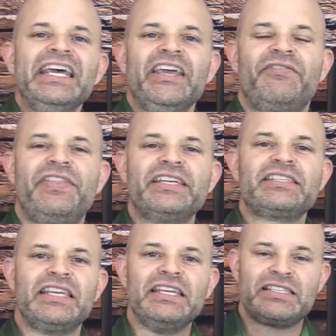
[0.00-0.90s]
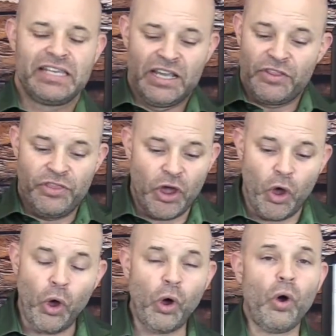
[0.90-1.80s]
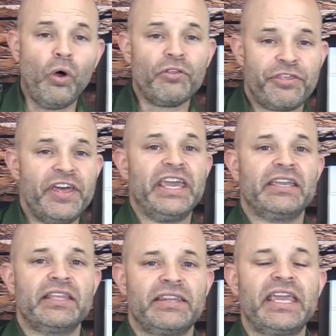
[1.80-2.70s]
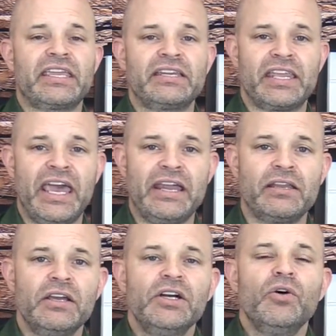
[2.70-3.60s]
if this is the whole thing that they can get,